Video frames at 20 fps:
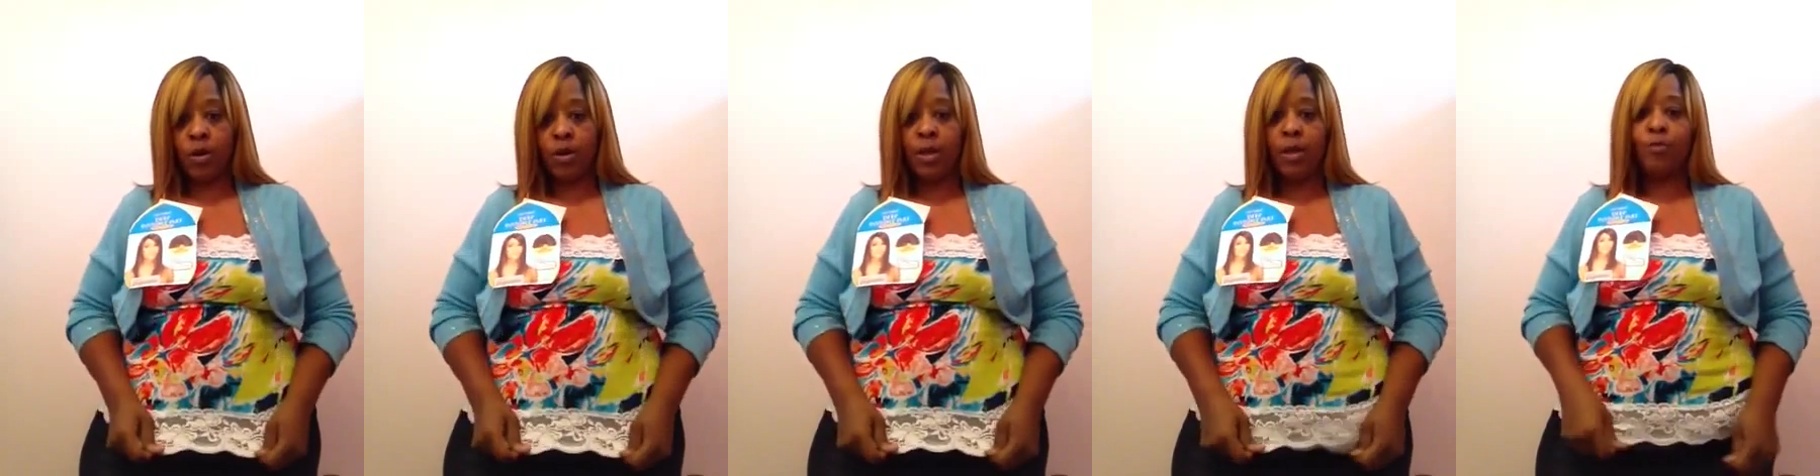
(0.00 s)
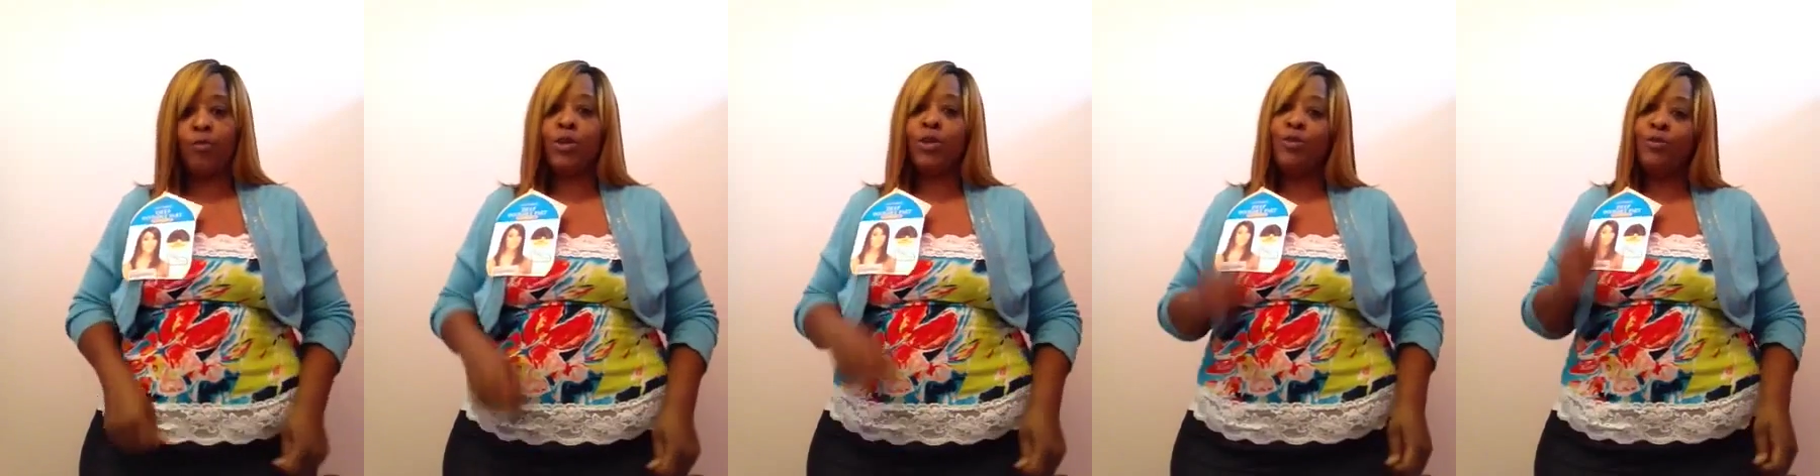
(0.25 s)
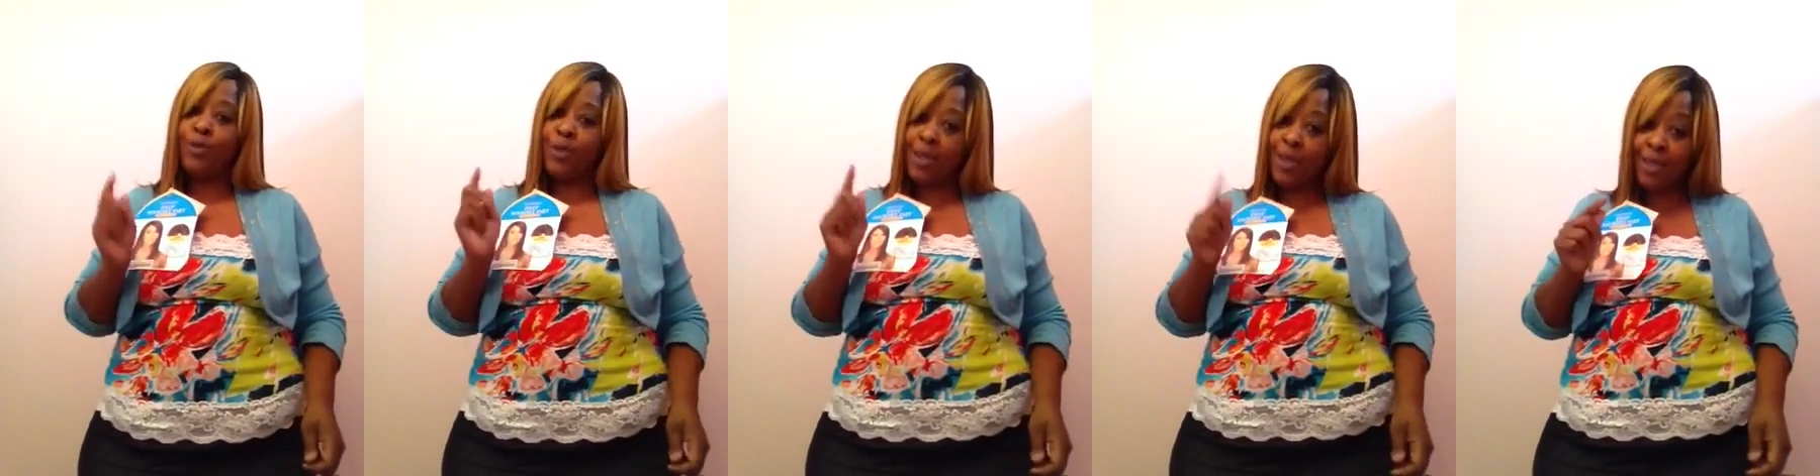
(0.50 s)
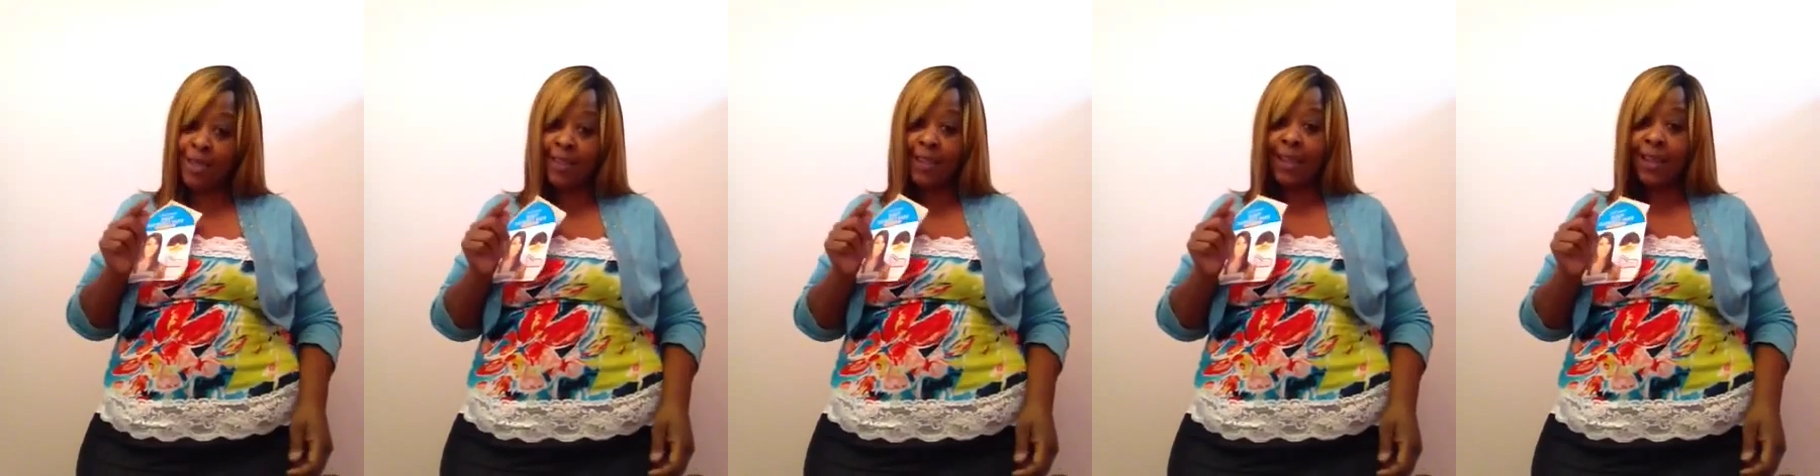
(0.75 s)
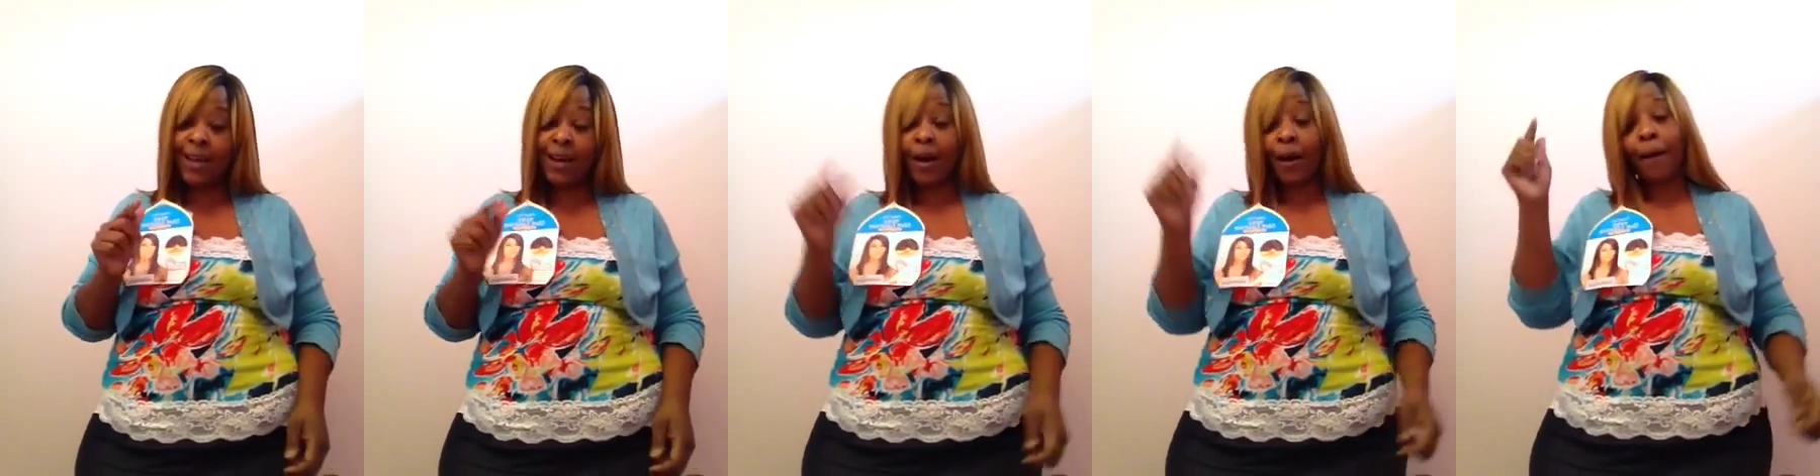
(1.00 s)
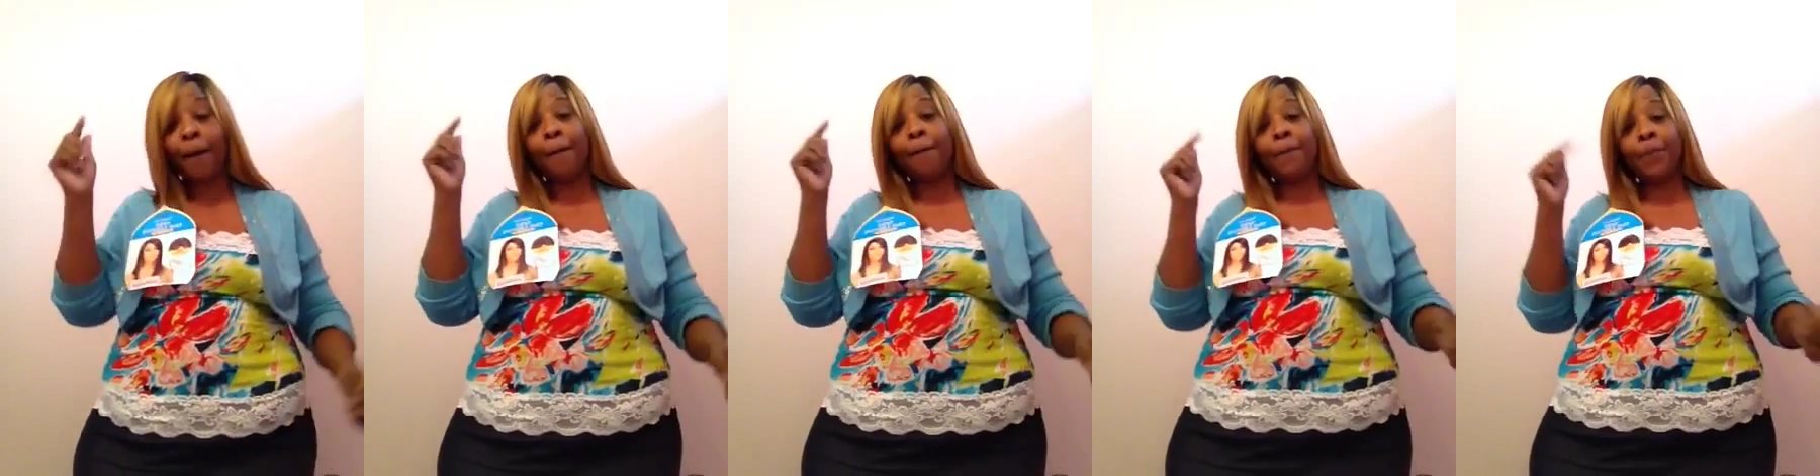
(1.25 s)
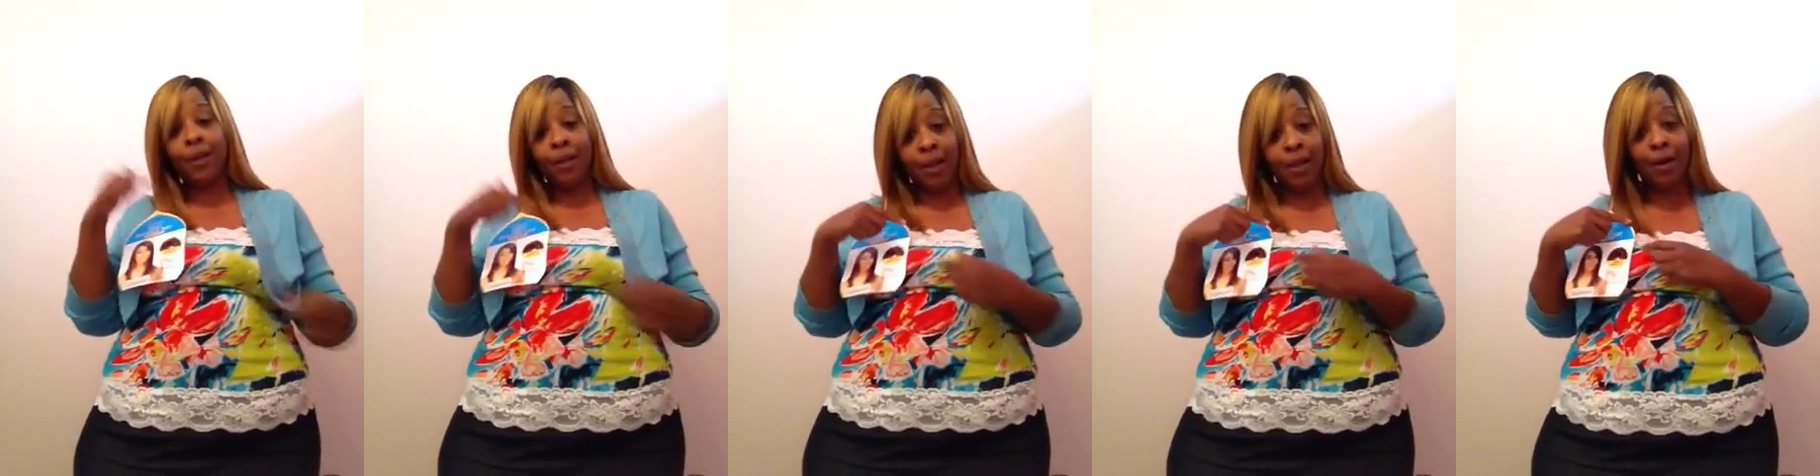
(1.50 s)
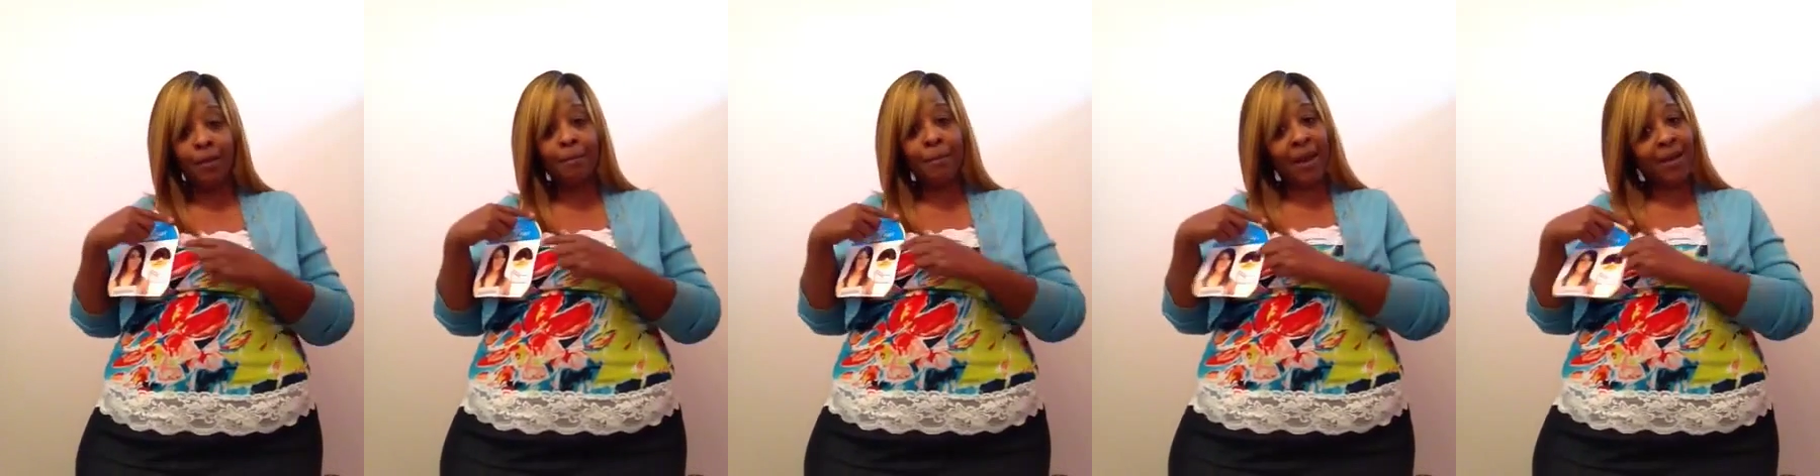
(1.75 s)
And when you get there, pull
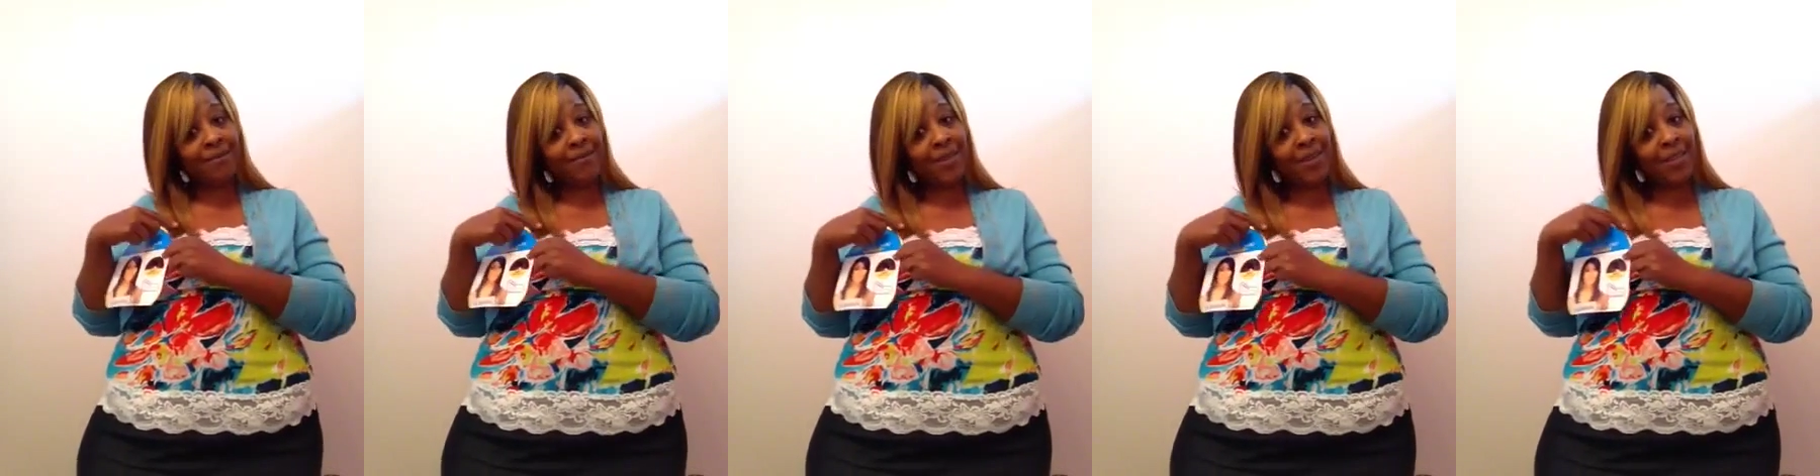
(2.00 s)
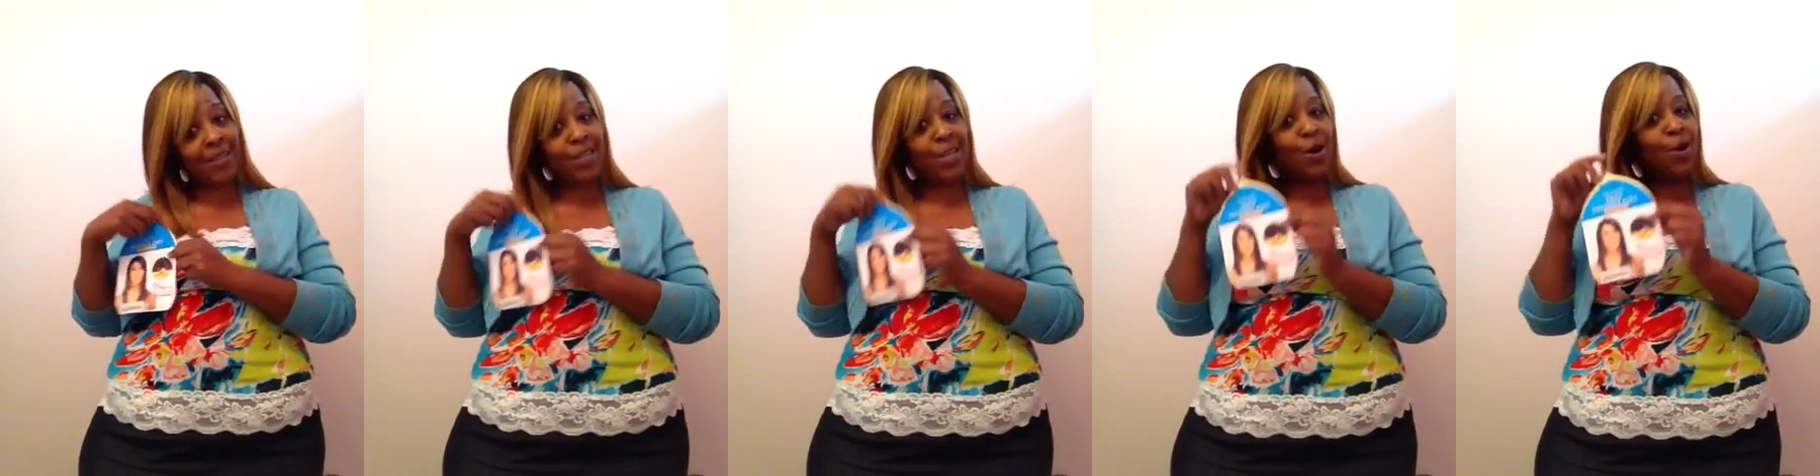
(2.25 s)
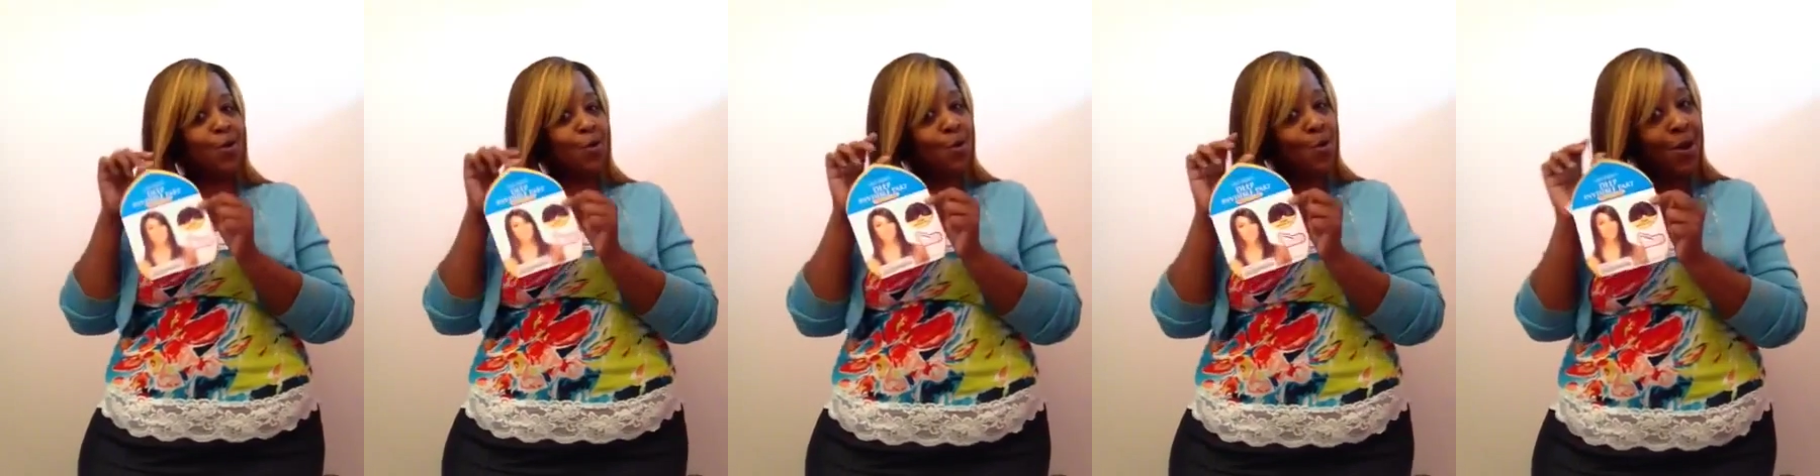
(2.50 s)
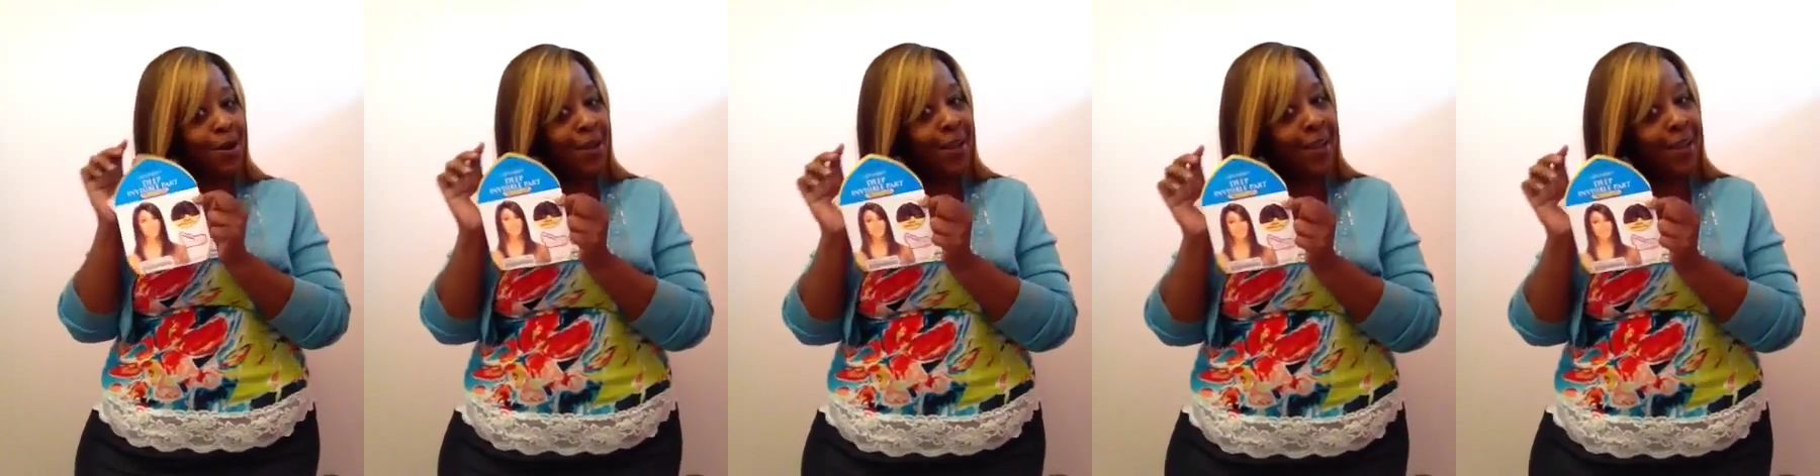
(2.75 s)
up my video